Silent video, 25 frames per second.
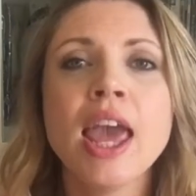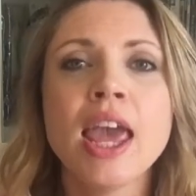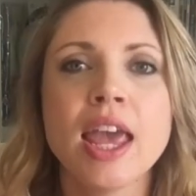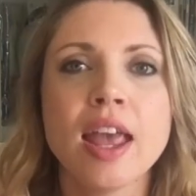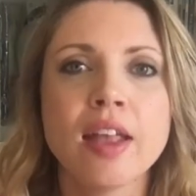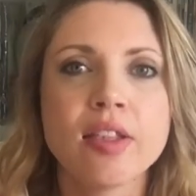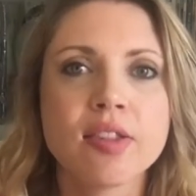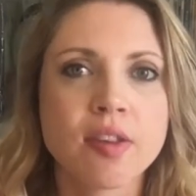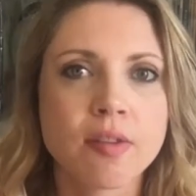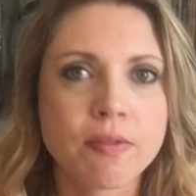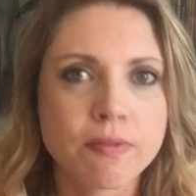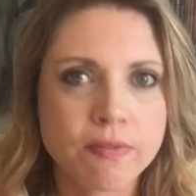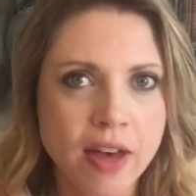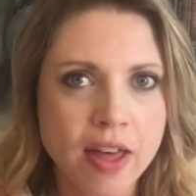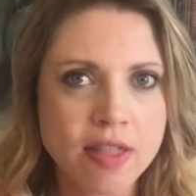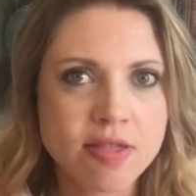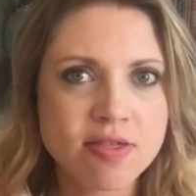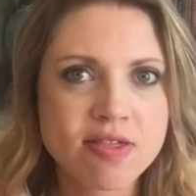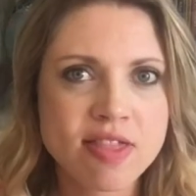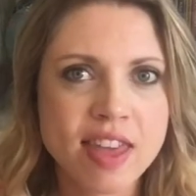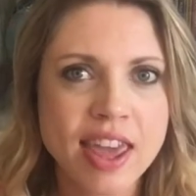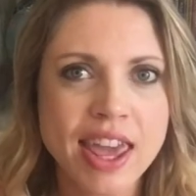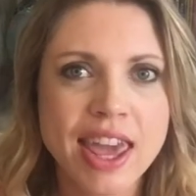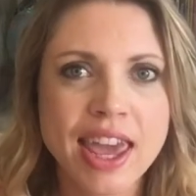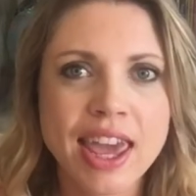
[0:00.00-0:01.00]
It's a
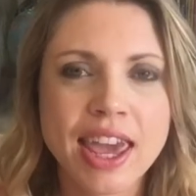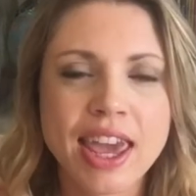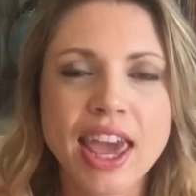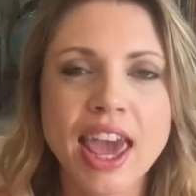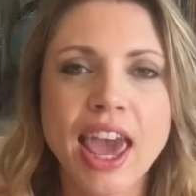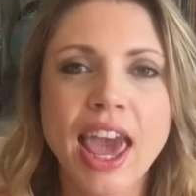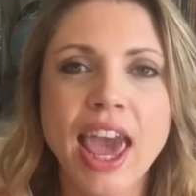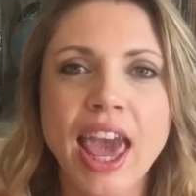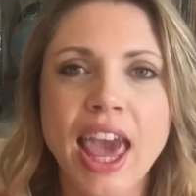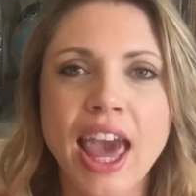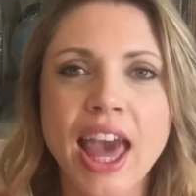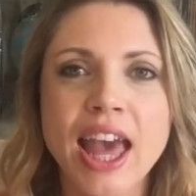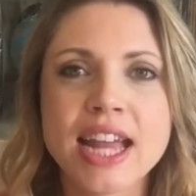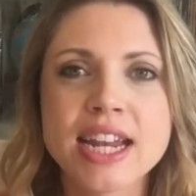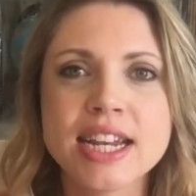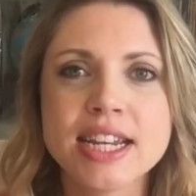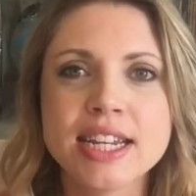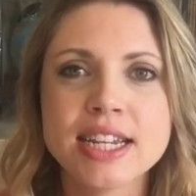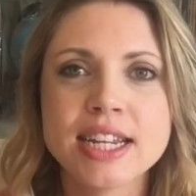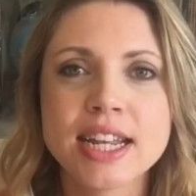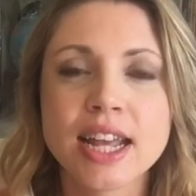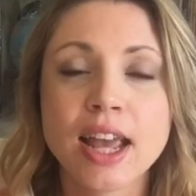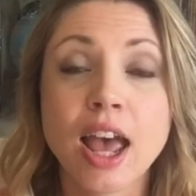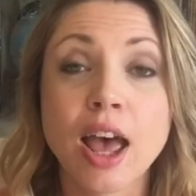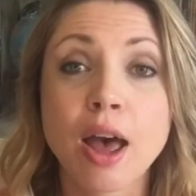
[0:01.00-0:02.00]
fun thing.
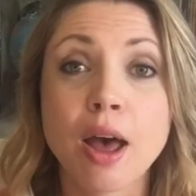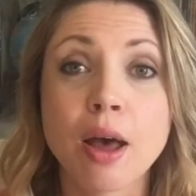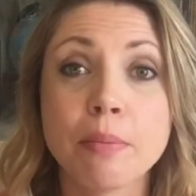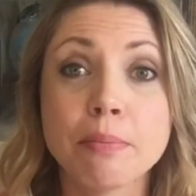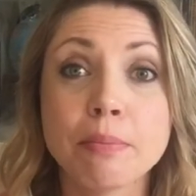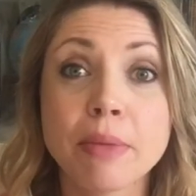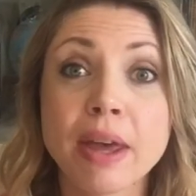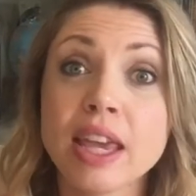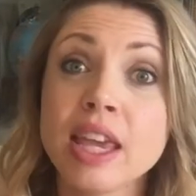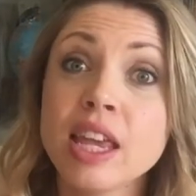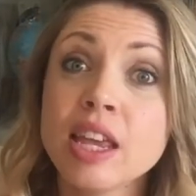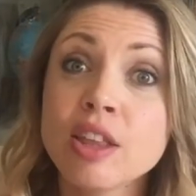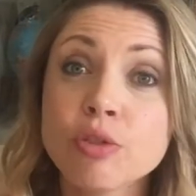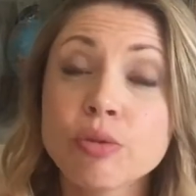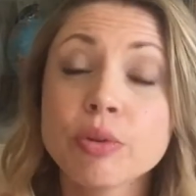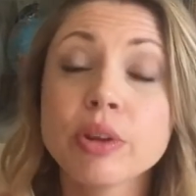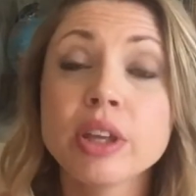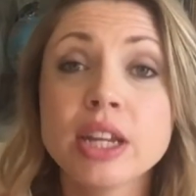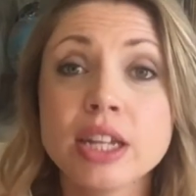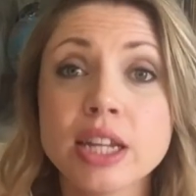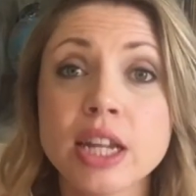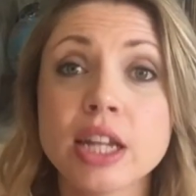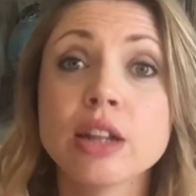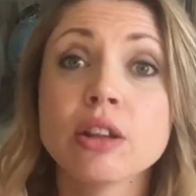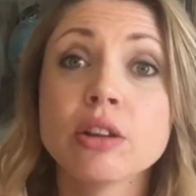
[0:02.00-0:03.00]
And um, my kids
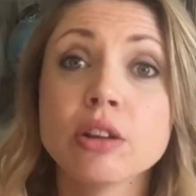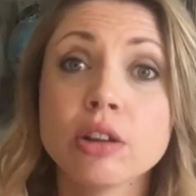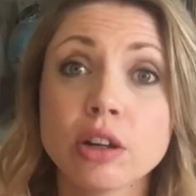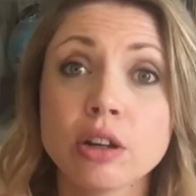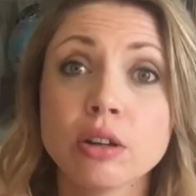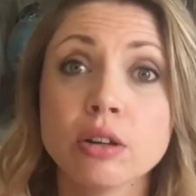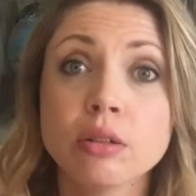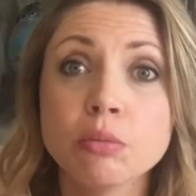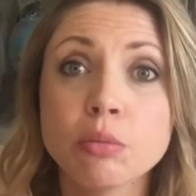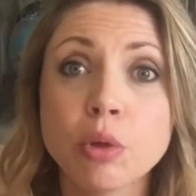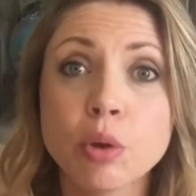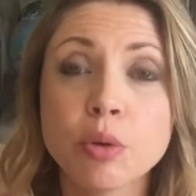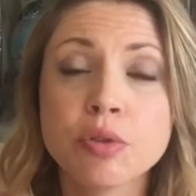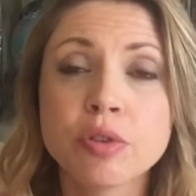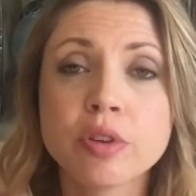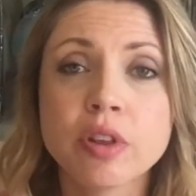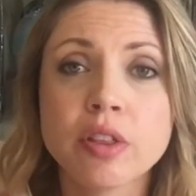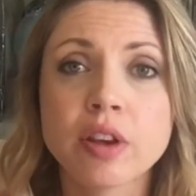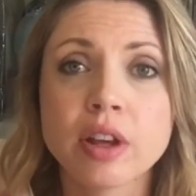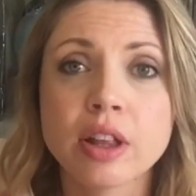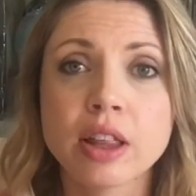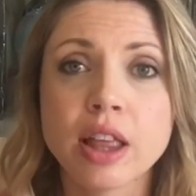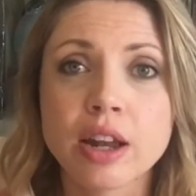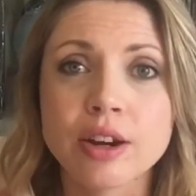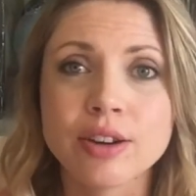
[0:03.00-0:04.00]
really did learn most of
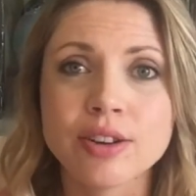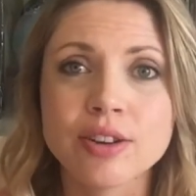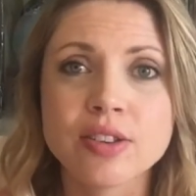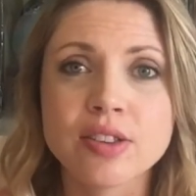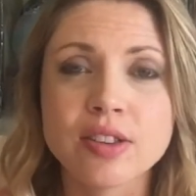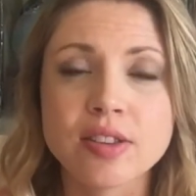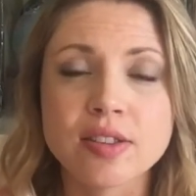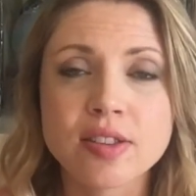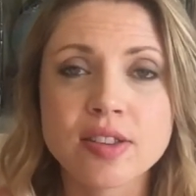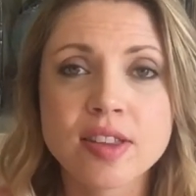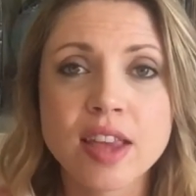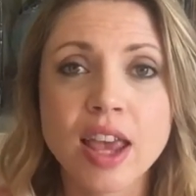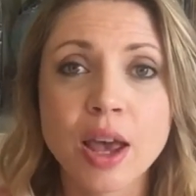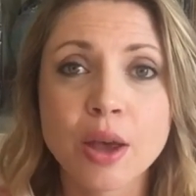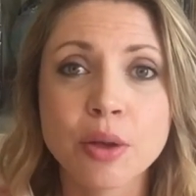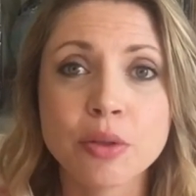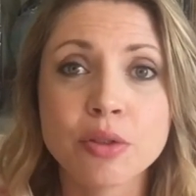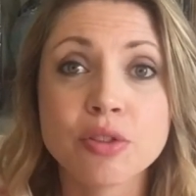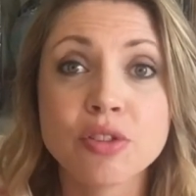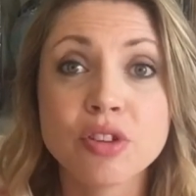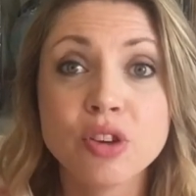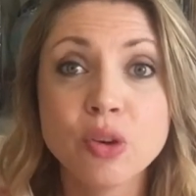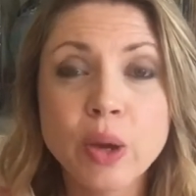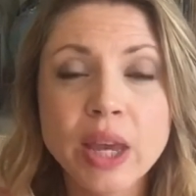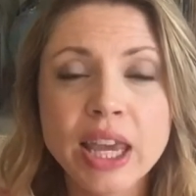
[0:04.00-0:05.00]
their letters and
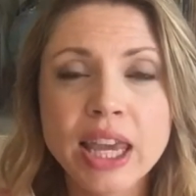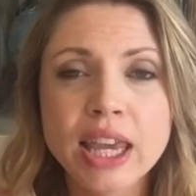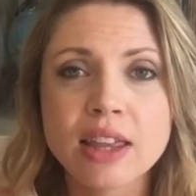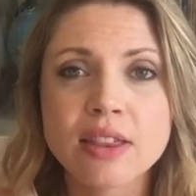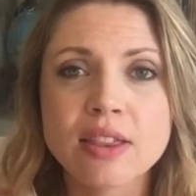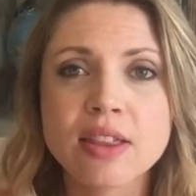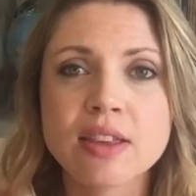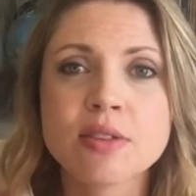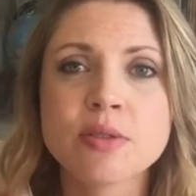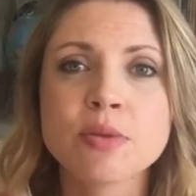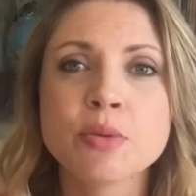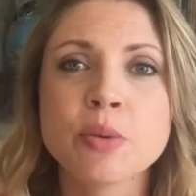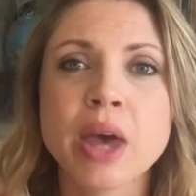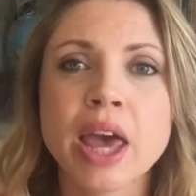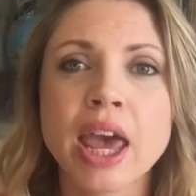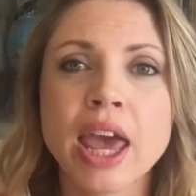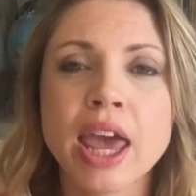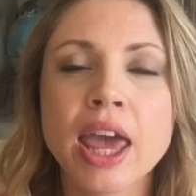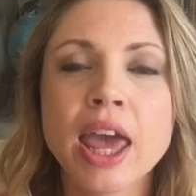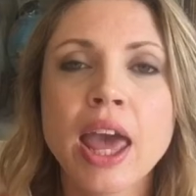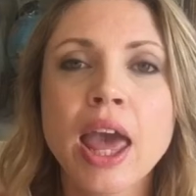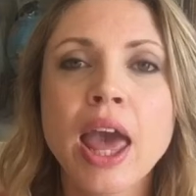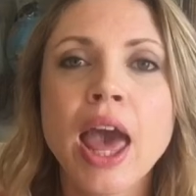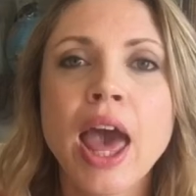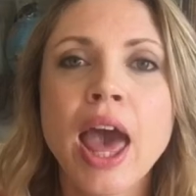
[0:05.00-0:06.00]
sounds doing it this way.